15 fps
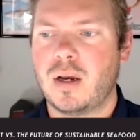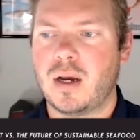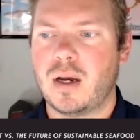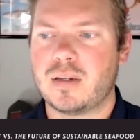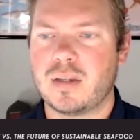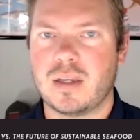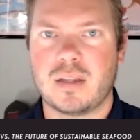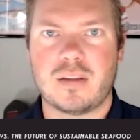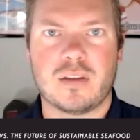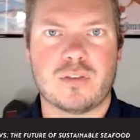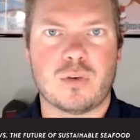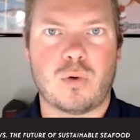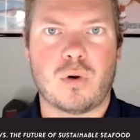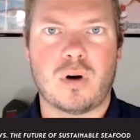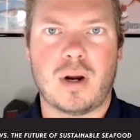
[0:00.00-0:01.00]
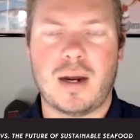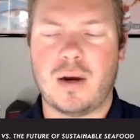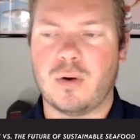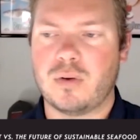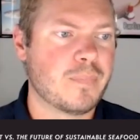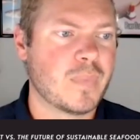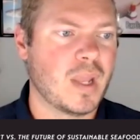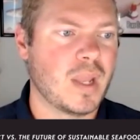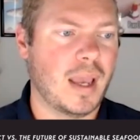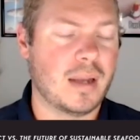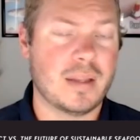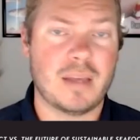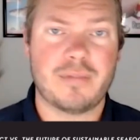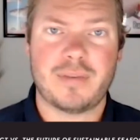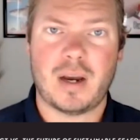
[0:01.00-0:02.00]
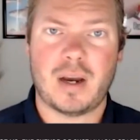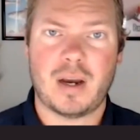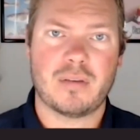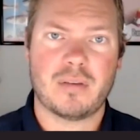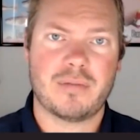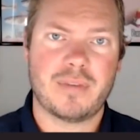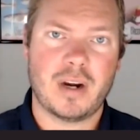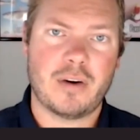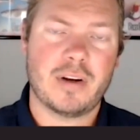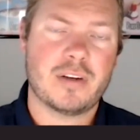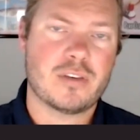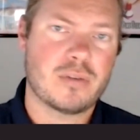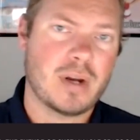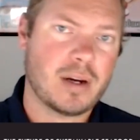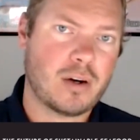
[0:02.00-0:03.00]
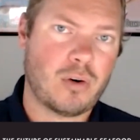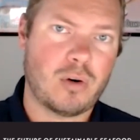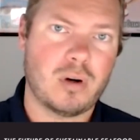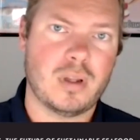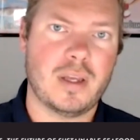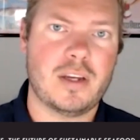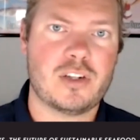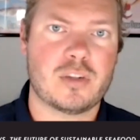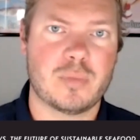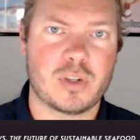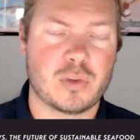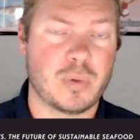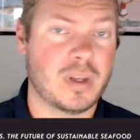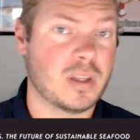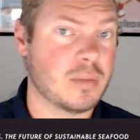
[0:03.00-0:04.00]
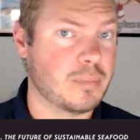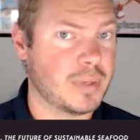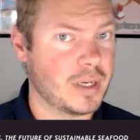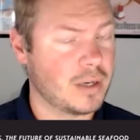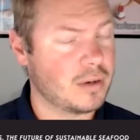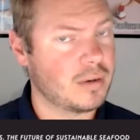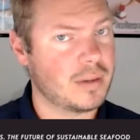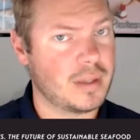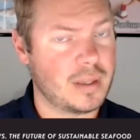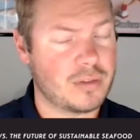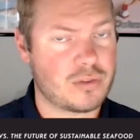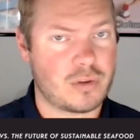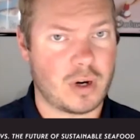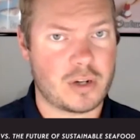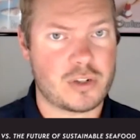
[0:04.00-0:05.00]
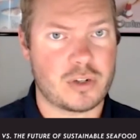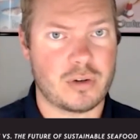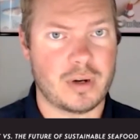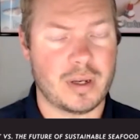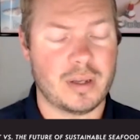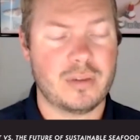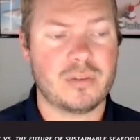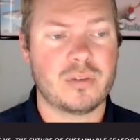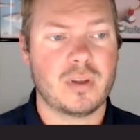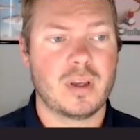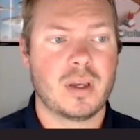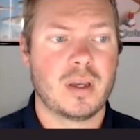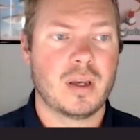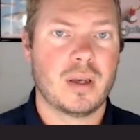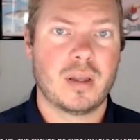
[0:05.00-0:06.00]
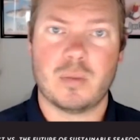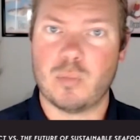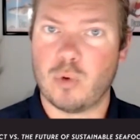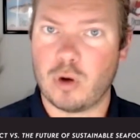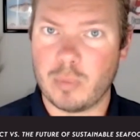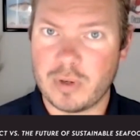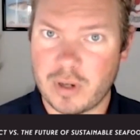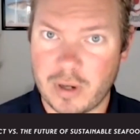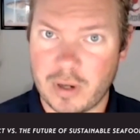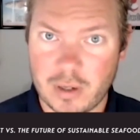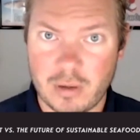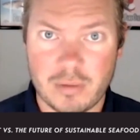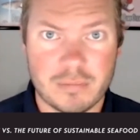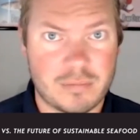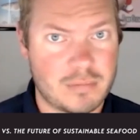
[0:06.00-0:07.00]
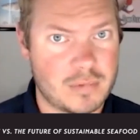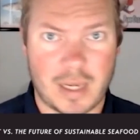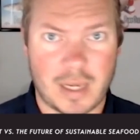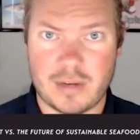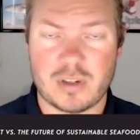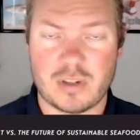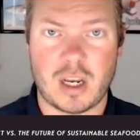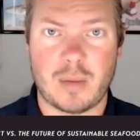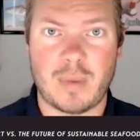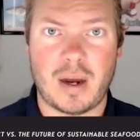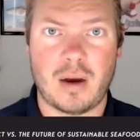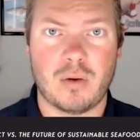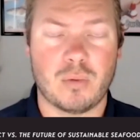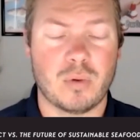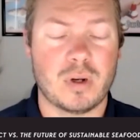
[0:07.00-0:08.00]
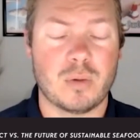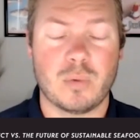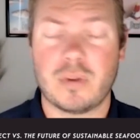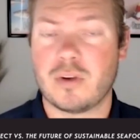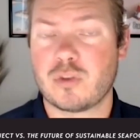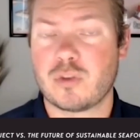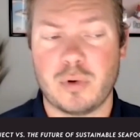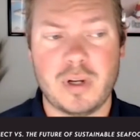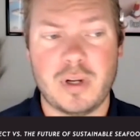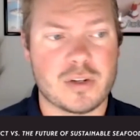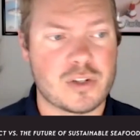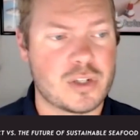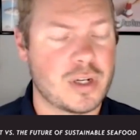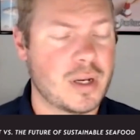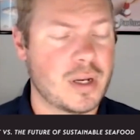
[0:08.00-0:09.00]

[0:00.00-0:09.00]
to get this ore out. And they found a very direct correlation between the bigger the structure is, the more material tends to come out when there's a breach.